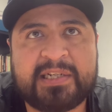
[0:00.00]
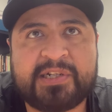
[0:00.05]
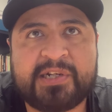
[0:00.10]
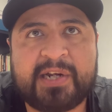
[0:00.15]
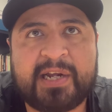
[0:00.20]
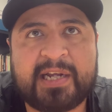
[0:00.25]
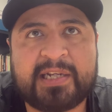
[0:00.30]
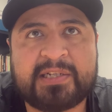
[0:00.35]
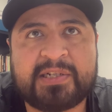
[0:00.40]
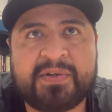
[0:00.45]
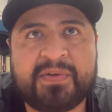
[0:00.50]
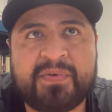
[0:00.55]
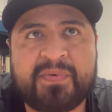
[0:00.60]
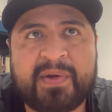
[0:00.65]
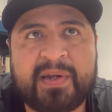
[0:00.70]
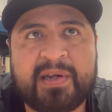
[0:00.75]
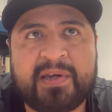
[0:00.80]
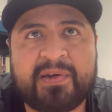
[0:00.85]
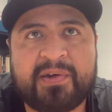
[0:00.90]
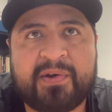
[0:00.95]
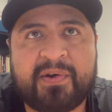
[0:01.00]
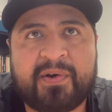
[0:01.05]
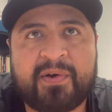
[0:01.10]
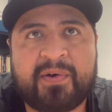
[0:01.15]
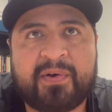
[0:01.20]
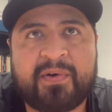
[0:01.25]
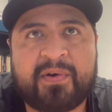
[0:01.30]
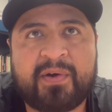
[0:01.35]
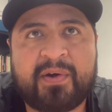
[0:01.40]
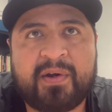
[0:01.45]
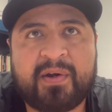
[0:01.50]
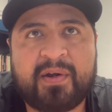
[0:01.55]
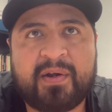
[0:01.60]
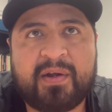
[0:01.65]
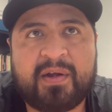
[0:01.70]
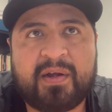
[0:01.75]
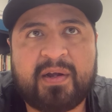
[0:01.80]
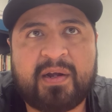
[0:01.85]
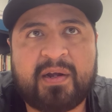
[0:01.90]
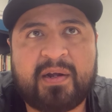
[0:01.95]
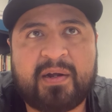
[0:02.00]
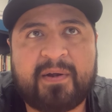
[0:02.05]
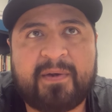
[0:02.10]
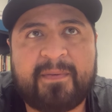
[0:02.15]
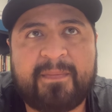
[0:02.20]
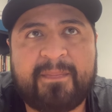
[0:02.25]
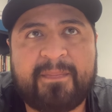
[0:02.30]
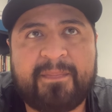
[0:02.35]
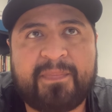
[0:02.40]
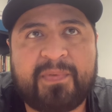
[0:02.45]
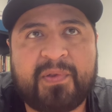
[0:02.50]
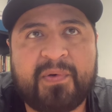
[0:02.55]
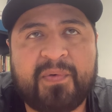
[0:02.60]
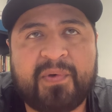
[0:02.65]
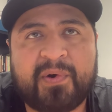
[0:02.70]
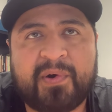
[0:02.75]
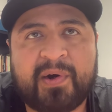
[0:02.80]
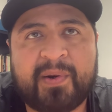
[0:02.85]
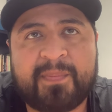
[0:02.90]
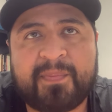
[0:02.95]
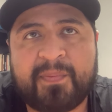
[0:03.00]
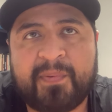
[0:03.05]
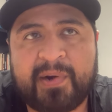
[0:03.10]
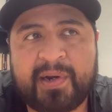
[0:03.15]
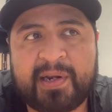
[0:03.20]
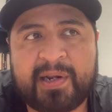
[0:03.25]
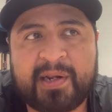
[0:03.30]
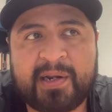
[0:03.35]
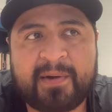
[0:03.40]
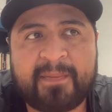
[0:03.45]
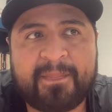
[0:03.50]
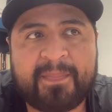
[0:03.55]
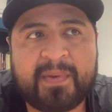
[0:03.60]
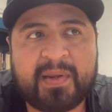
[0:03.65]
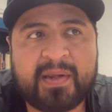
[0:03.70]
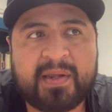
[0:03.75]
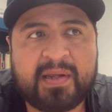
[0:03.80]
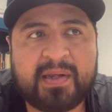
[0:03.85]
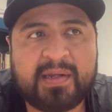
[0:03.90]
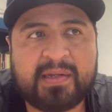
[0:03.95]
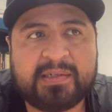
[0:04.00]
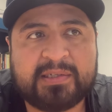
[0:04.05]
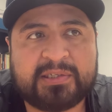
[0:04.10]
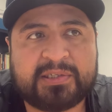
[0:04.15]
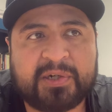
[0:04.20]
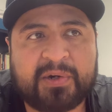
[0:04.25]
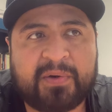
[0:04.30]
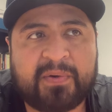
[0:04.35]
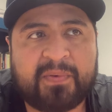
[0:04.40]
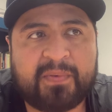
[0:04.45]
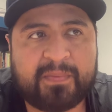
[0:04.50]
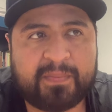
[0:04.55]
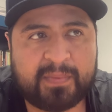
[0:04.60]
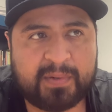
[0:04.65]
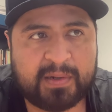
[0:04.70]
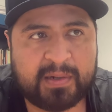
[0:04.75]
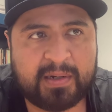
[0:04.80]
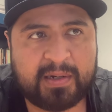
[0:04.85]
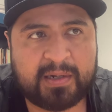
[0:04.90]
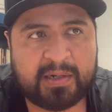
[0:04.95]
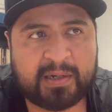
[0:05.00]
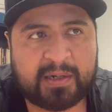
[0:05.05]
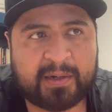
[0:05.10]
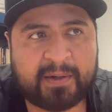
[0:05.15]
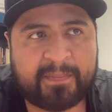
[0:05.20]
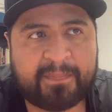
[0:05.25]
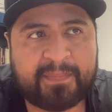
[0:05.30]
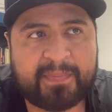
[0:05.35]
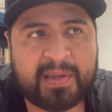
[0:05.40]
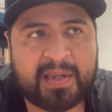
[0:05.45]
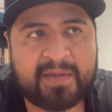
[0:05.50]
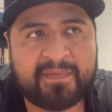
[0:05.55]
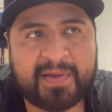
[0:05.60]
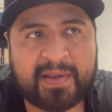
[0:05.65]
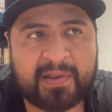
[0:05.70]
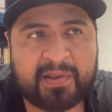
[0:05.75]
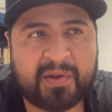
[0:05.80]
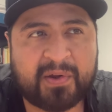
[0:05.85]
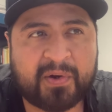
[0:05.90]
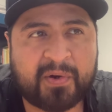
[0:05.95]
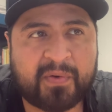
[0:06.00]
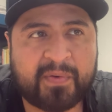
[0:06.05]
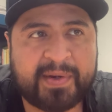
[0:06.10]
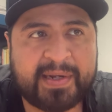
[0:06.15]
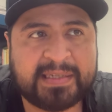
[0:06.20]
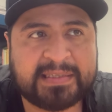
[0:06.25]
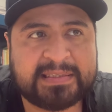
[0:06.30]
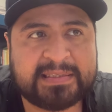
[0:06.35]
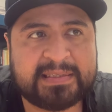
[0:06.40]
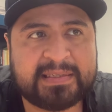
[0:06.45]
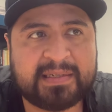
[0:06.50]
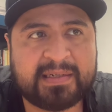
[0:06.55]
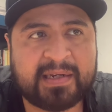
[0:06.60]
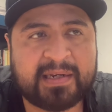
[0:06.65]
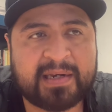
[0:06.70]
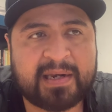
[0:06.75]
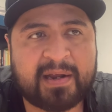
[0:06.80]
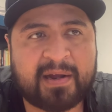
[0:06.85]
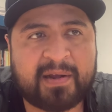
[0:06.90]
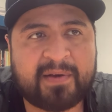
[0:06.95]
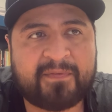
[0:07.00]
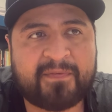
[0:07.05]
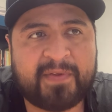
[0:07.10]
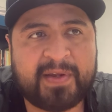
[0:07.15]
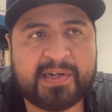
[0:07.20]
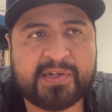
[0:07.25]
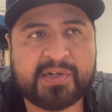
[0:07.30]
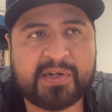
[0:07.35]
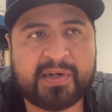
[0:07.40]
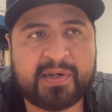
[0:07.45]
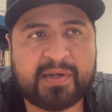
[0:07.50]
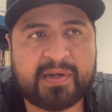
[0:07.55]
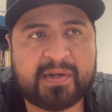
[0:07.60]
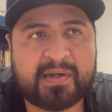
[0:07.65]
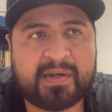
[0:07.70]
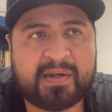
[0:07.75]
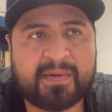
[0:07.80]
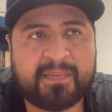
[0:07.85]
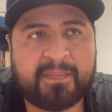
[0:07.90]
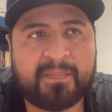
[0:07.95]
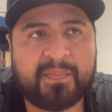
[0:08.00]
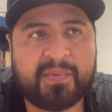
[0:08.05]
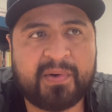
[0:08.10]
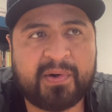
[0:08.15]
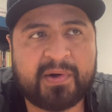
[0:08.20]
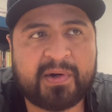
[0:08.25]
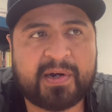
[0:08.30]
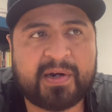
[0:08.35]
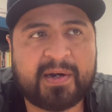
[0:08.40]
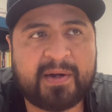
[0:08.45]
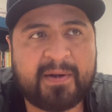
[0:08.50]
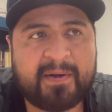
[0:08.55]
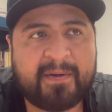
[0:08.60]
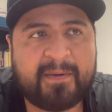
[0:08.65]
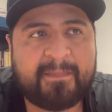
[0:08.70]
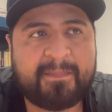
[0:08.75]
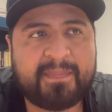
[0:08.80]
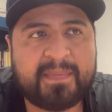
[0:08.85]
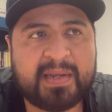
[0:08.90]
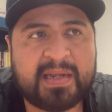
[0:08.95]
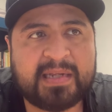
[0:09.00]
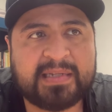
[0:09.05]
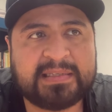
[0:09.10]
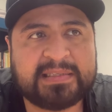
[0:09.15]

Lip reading: had to endure through her upbringing. So even though it's a nonfiction book, it's